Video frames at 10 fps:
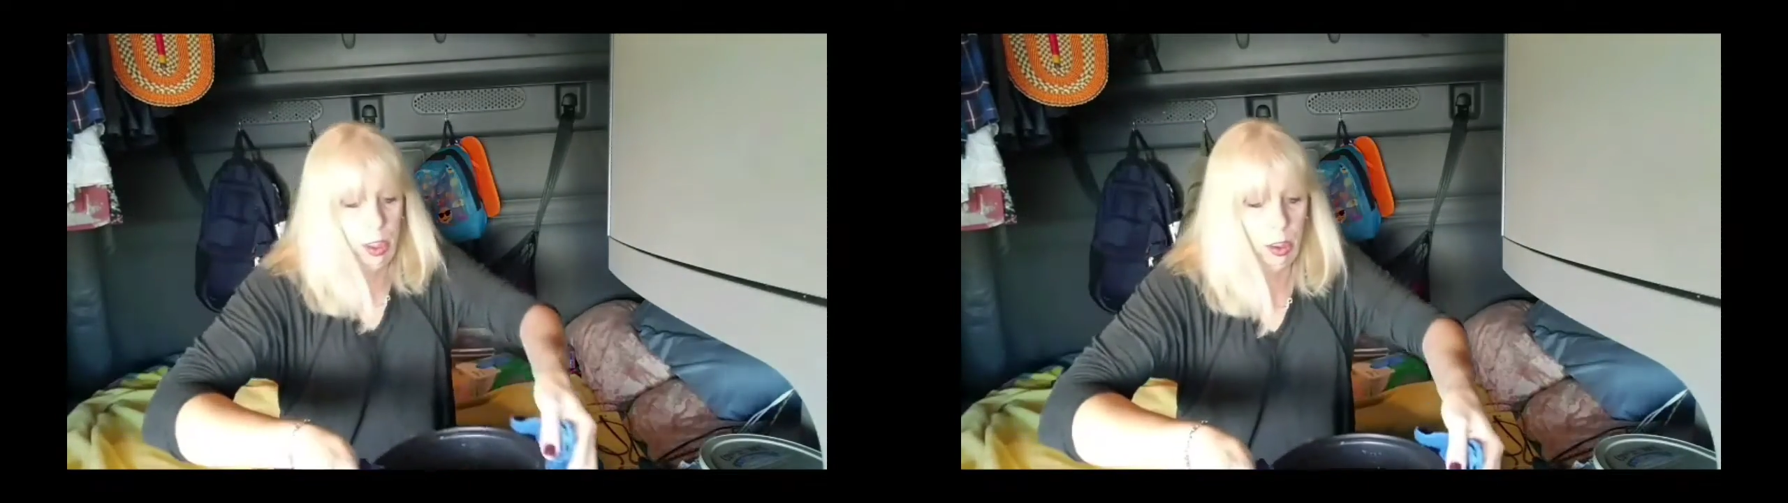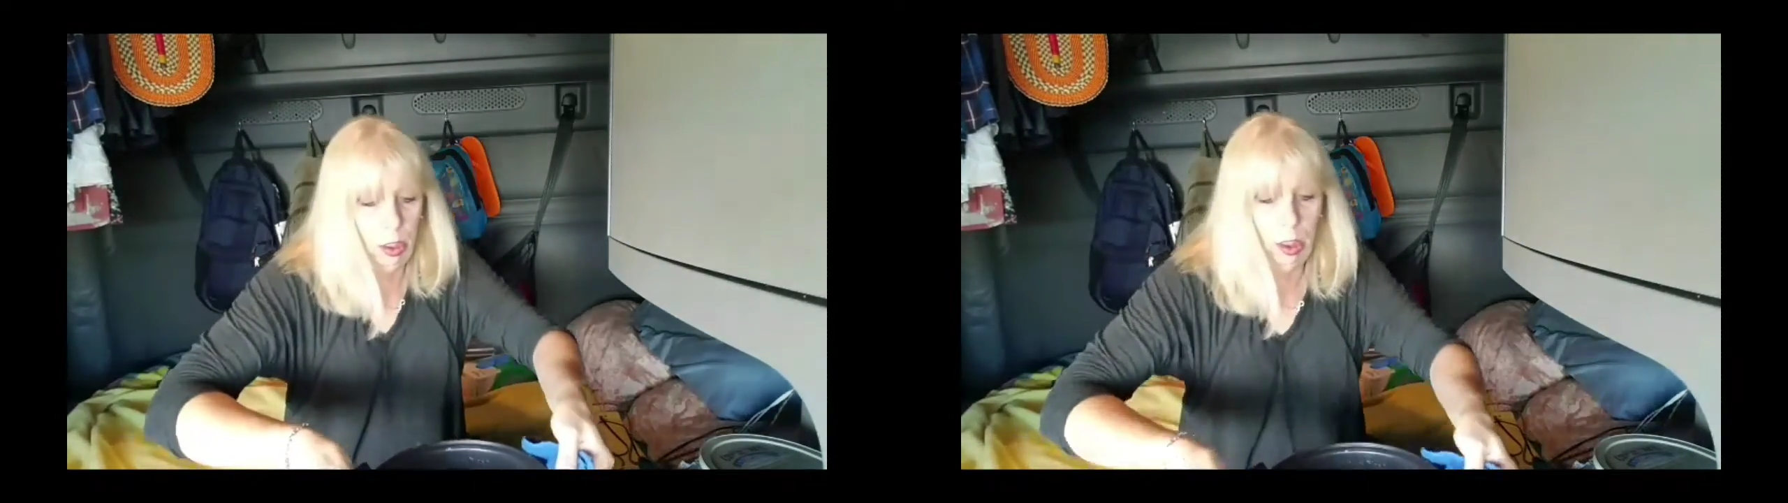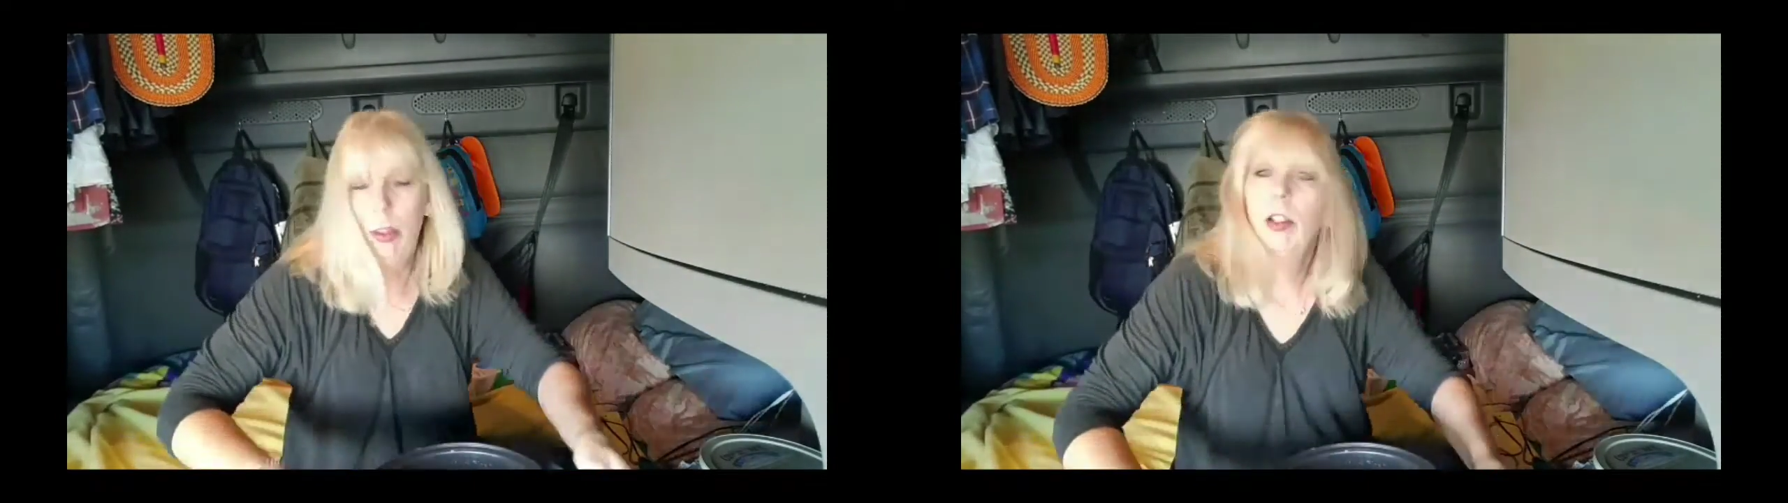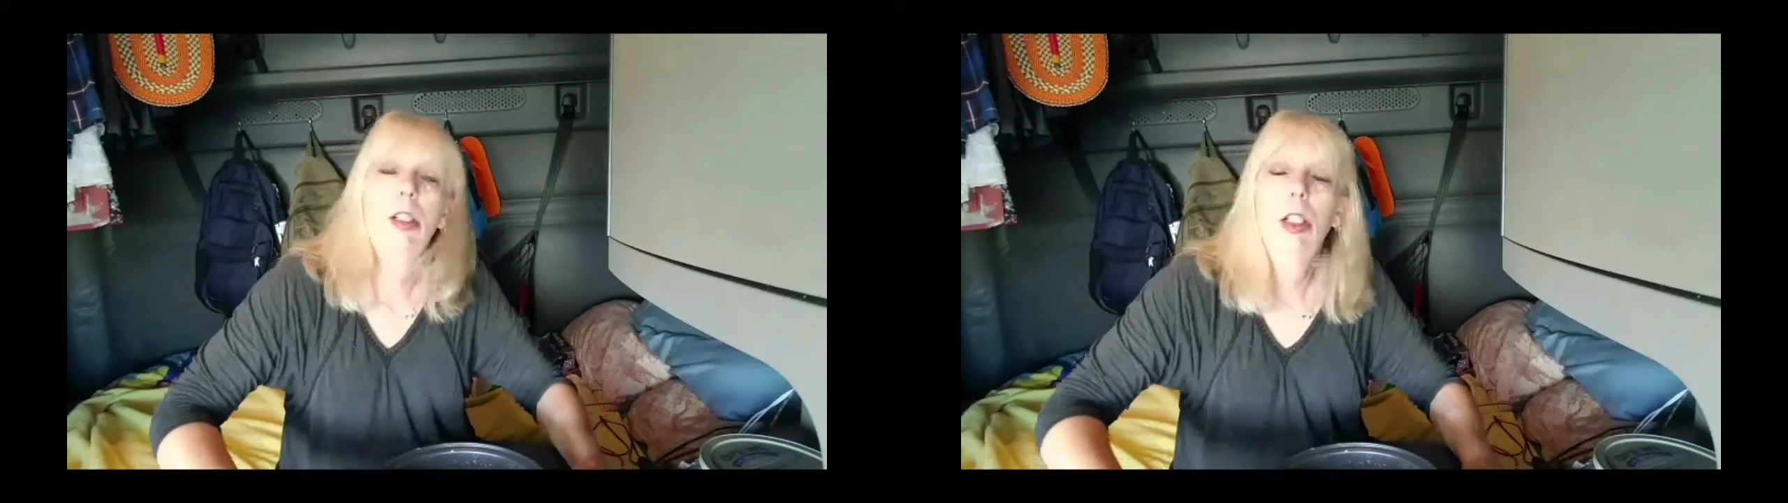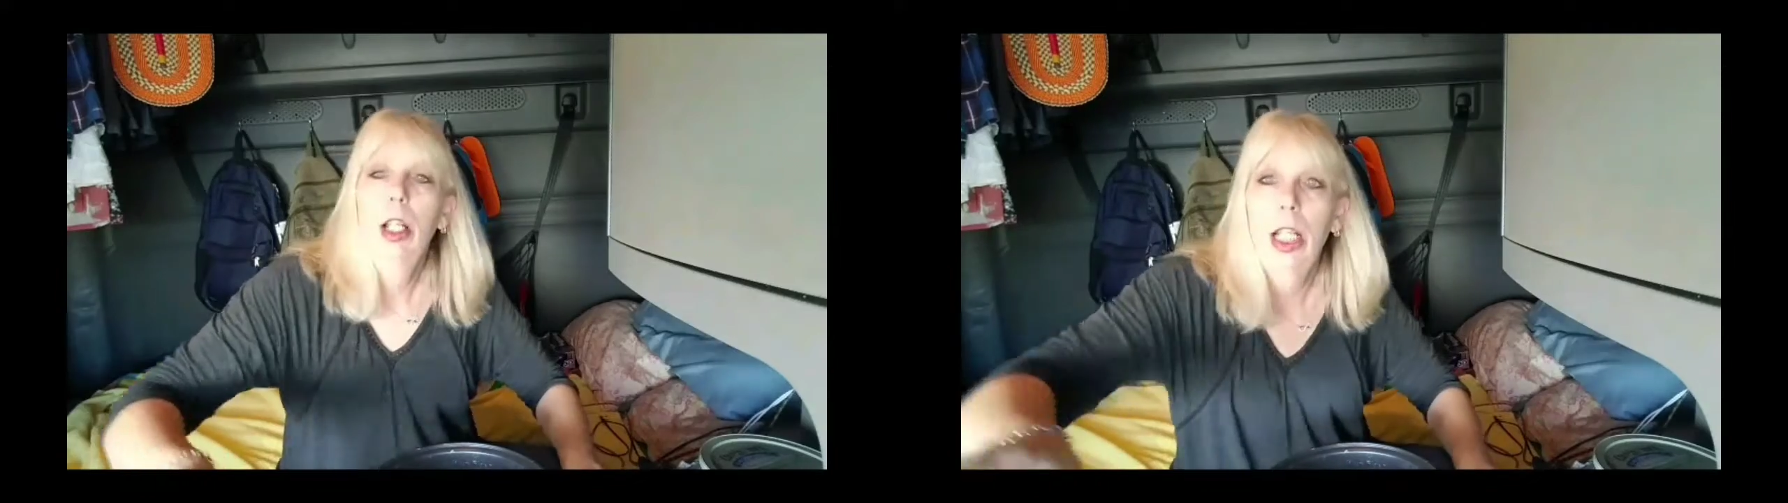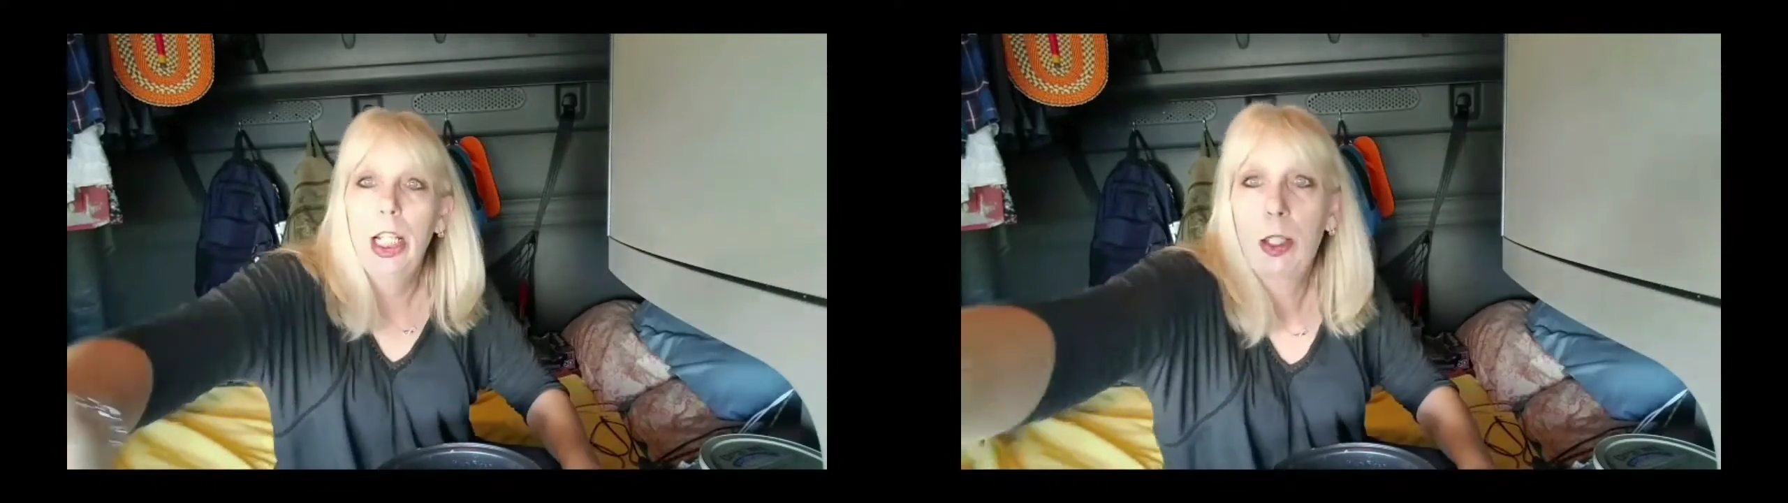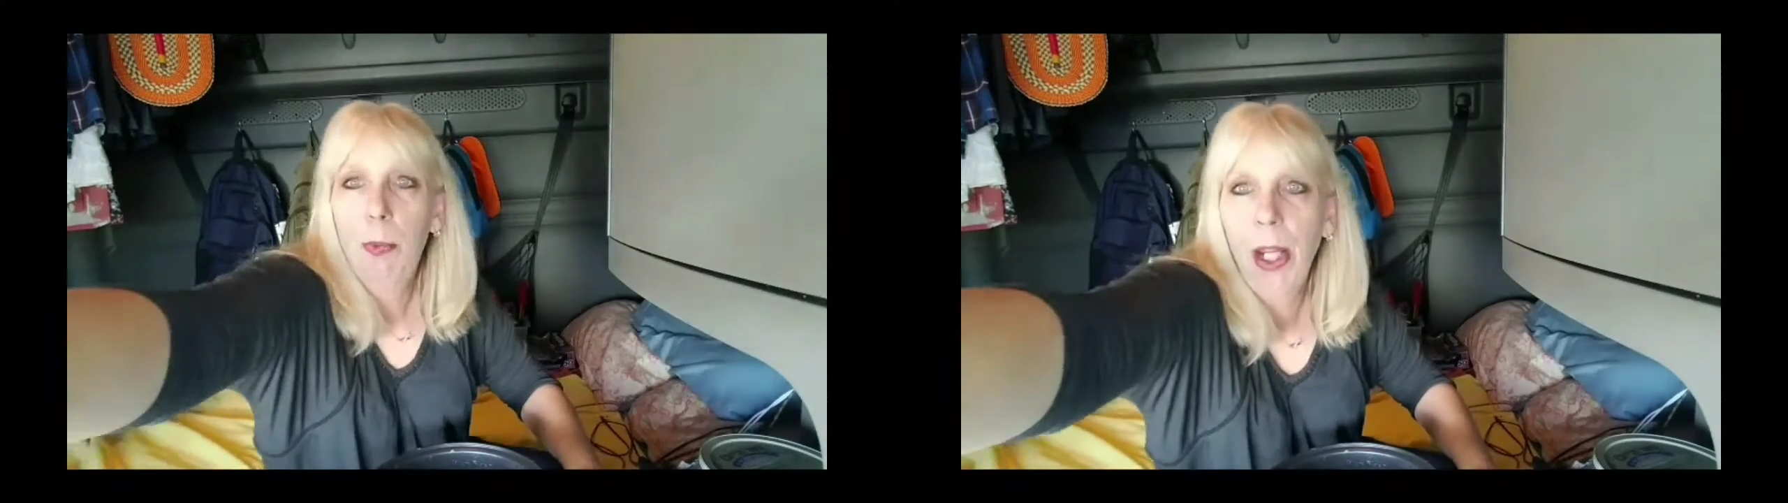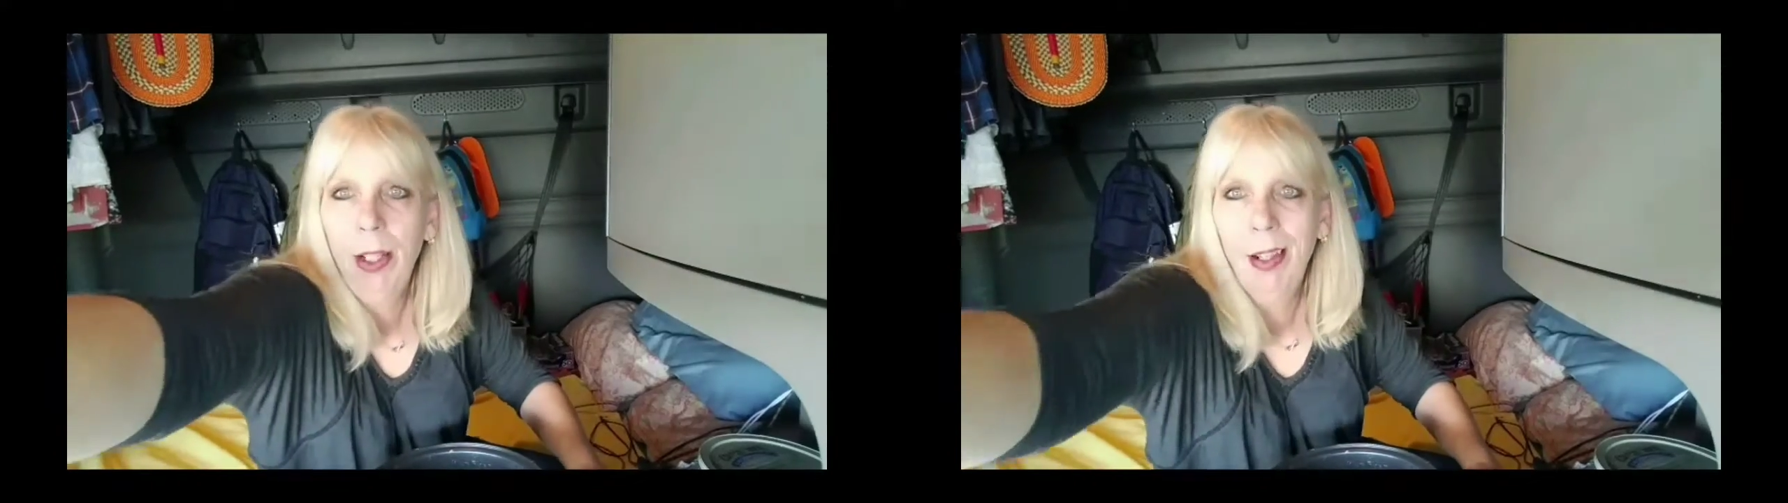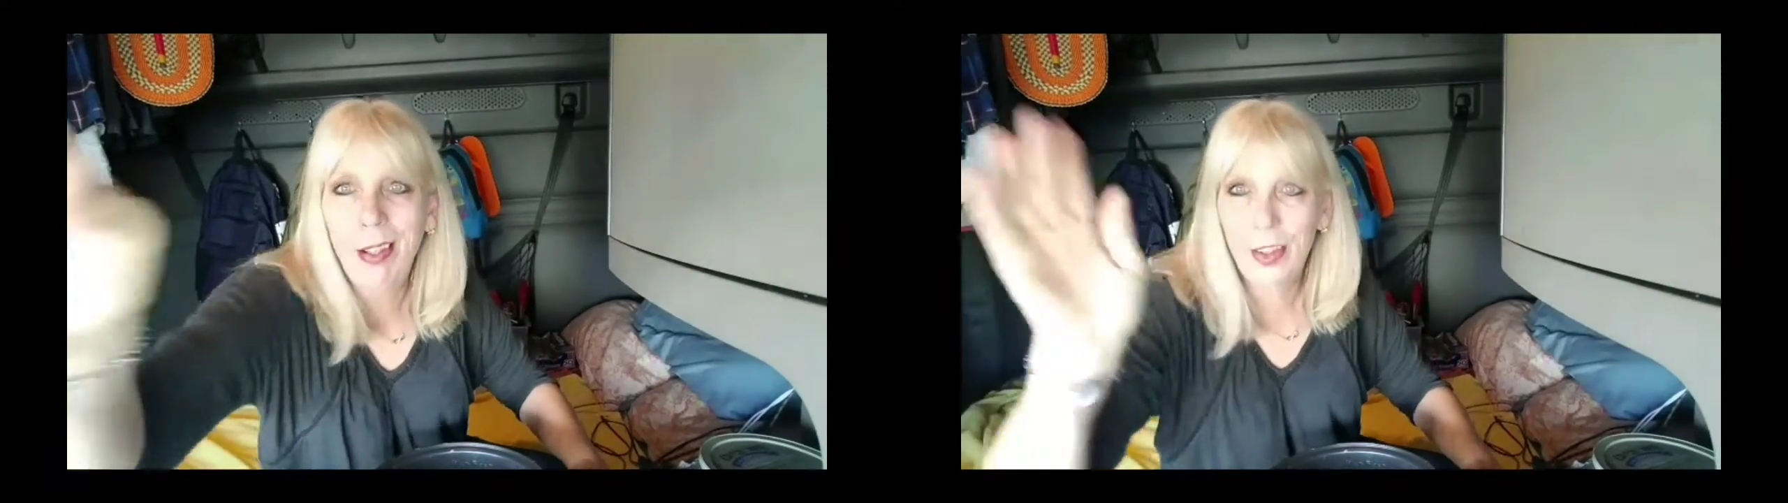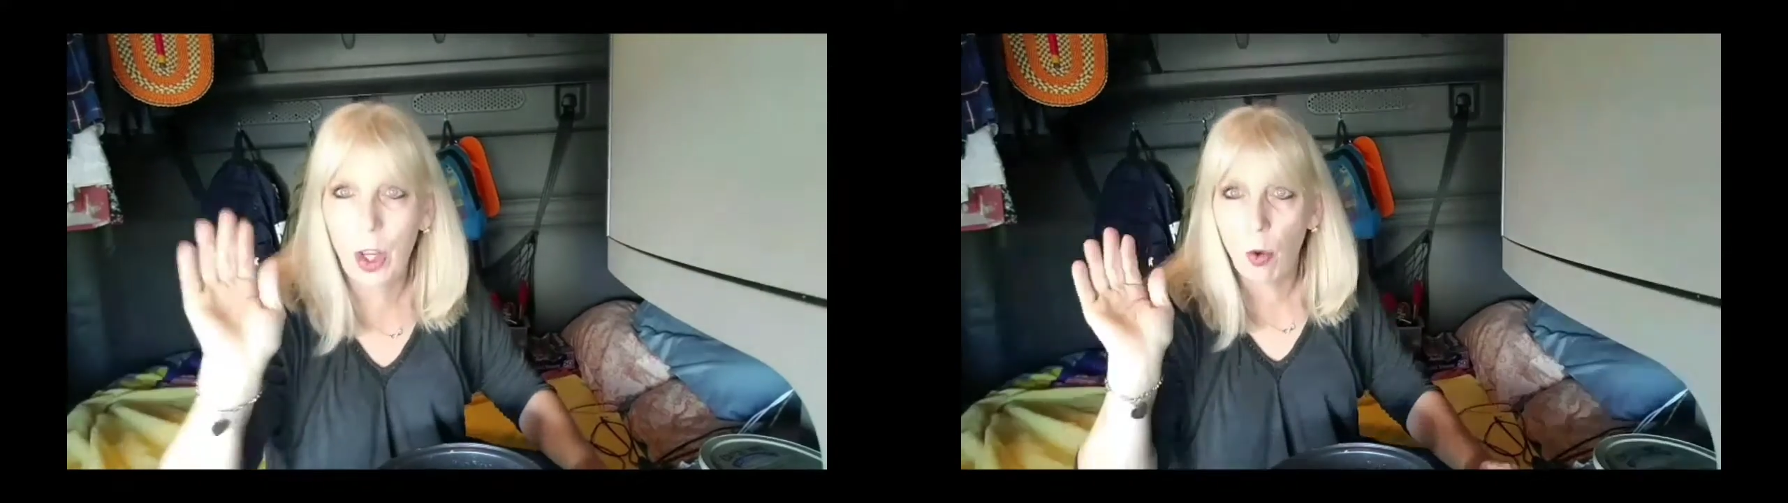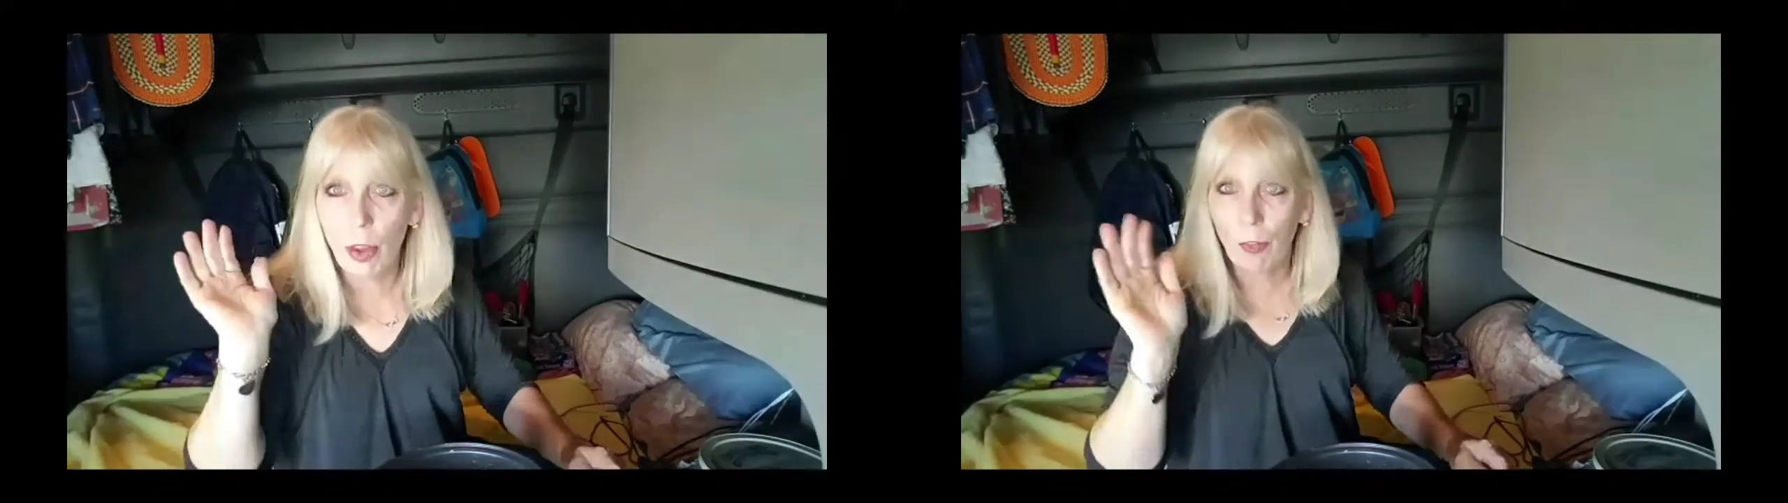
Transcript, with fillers: get it out here. It's been,